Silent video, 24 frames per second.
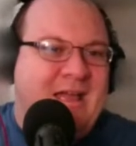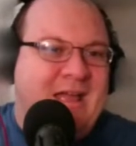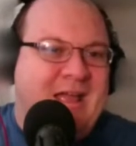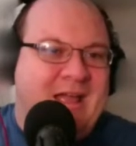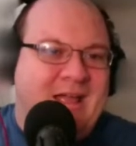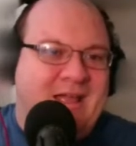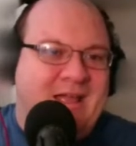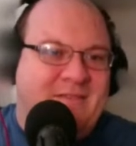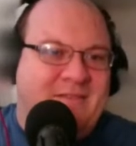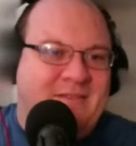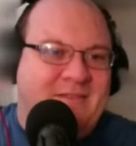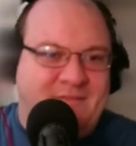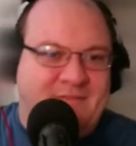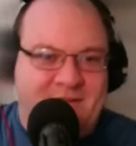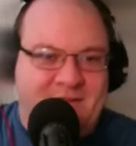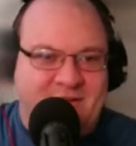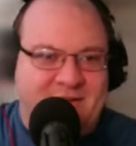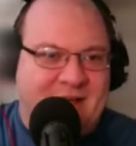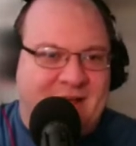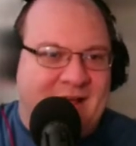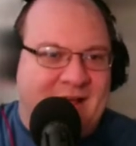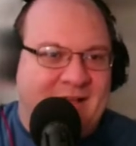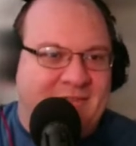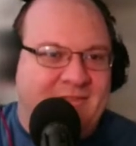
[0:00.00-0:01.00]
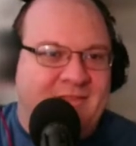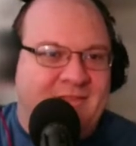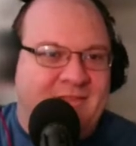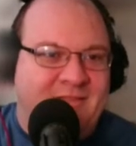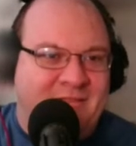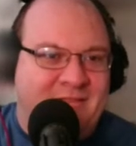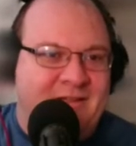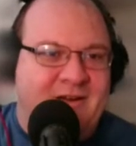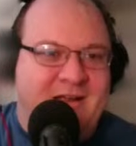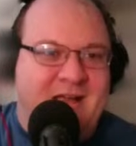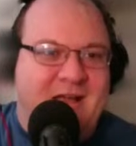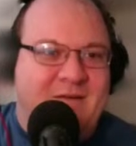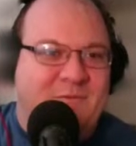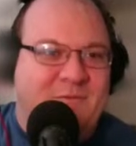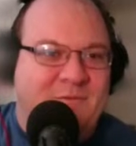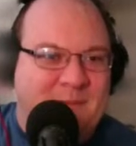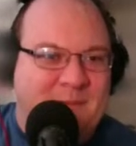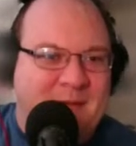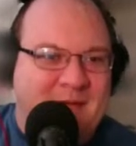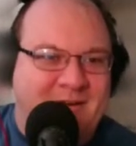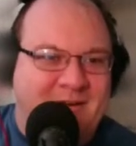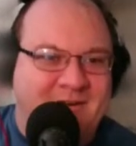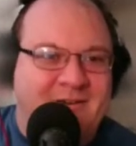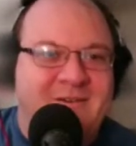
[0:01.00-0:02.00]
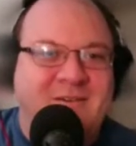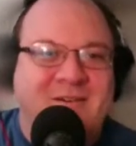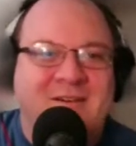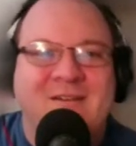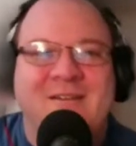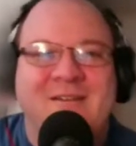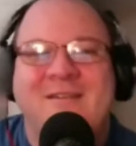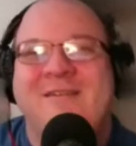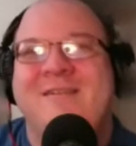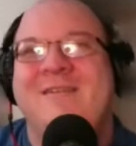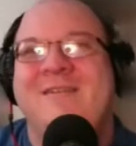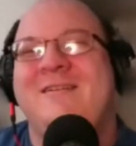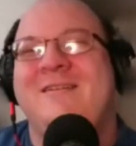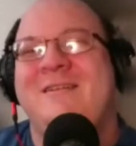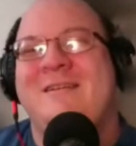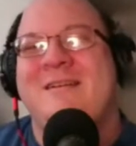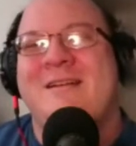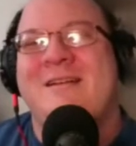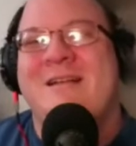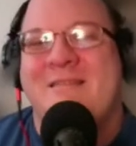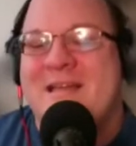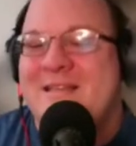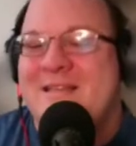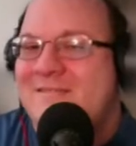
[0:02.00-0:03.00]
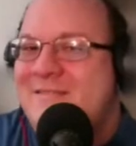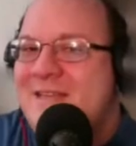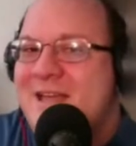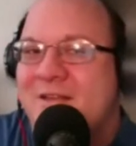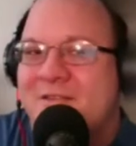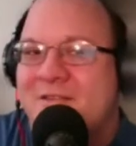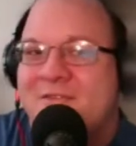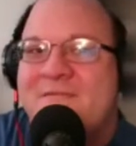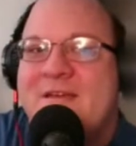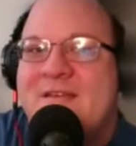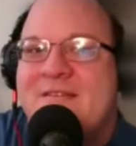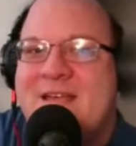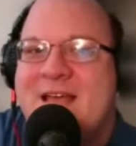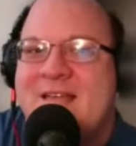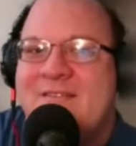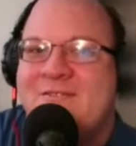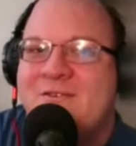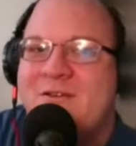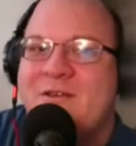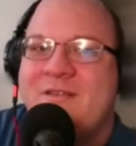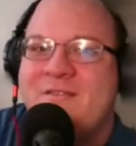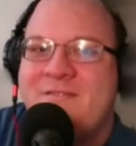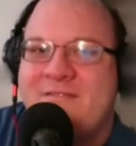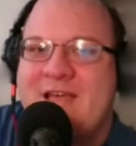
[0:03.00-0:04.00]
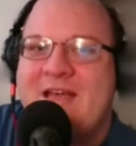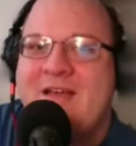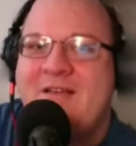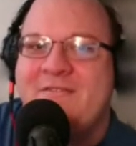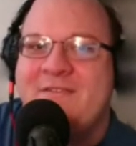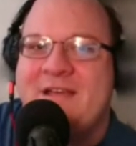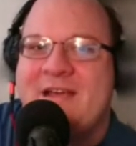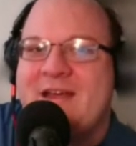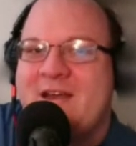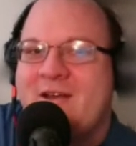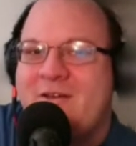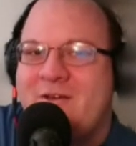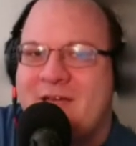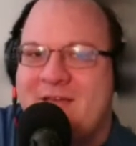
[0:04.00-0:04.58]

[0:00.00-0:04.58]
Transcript: and said their God was better. That sounds fantastical. That sounds like